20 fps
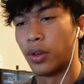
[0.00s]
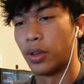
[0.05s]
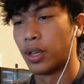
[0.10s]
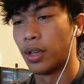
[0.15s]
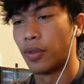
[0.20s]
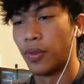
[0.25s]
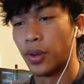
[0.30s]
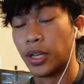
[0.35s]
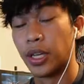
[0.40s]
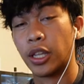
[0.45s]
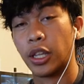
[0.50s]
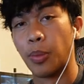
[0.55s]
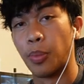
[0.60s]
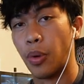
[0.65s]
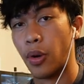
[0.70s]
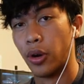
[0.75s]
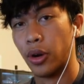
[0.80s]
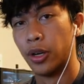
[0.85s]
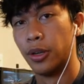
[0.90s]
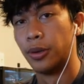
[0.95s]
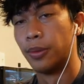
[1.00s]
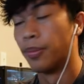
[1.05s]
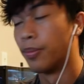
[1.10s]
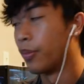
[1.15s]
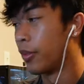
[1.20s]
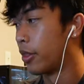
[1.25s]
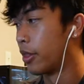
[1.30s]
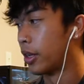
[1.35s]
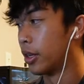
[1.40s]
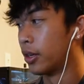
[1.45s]
But if I get the part,
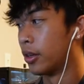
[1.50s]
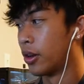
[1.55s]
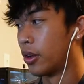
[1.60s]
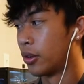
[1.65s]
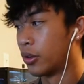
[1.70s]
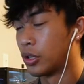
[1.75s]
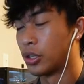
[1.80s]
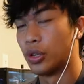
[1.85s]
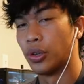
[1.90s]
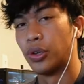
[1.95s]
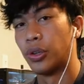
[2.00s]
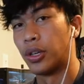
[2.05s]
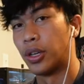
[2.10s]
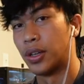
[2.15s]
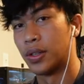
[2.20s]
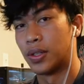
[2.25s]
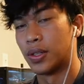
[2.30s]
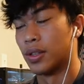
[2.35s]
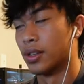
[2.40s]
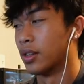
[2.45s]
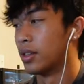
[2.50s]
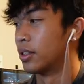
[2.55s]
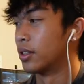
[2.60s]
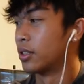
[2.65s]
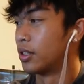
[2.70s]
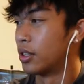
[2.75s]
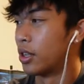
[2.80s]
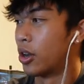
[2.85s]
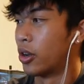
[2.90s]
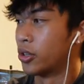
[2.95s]
then I'll show you guys the,
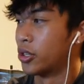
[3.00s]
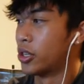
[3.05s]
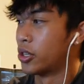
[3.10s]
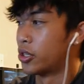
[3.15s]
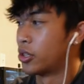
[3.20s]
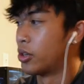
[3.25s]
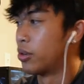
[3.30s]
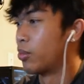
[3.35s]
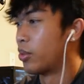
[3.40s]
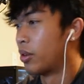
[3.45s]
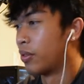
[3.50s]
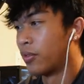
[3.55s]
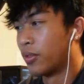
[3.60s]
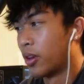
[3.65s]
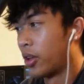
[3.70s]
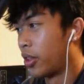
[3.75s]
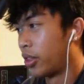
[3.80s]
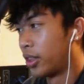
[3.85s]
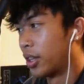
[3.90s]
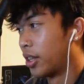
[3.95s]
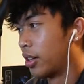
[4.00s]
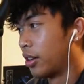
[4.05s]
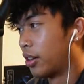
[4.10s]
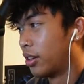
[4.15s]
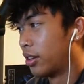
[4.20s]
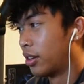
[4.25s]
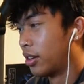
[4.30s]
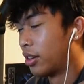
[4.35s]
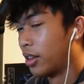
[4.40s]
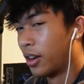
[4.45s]
the audition, but if not,
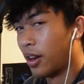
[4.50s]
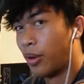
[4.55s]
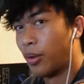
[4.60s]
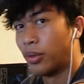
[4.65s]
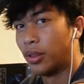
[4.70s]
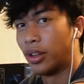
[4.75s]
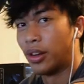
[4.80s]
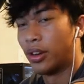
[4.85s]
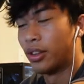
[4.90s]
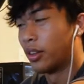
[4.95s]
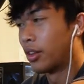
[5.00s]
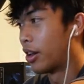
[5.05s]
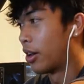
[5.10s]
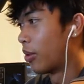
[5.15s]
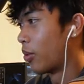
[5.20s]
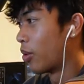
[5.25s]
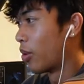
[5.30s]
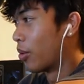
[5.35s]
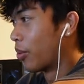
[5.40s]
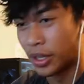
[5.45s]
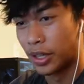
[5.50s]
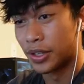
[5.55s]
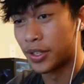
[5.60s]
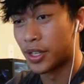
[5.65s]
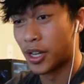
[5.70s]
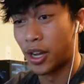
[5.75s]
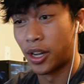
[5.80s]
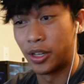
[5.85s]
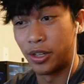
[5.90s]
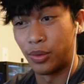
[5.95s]
then then I, then, then I won't. The
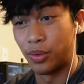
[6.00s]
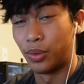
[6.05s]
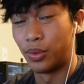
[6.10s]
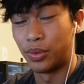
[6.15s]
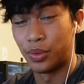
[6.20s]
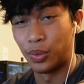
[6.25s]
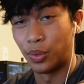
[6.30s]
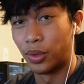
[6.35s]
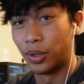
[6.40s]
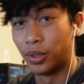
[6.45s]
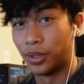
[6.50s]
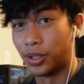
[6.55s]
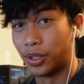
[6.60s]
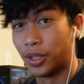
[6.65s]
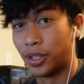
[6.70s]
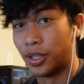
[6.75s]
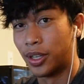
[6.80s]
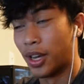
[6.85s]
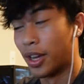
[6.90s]
anxiety one was really good.